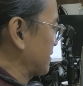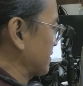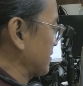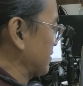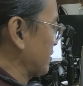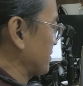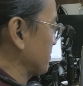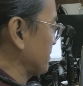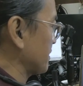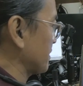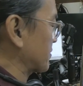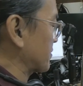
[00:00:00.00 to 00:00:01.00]
Okay, on my
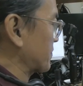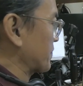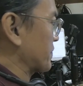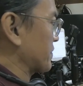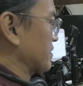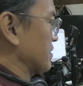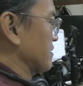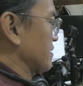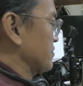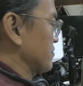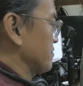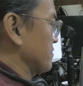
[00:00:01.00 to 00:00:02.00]
Mac, okay, I'll
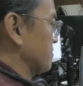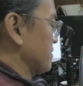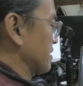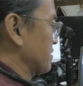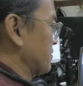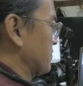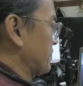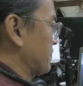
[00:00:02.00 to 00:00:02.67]
show you my Mac now.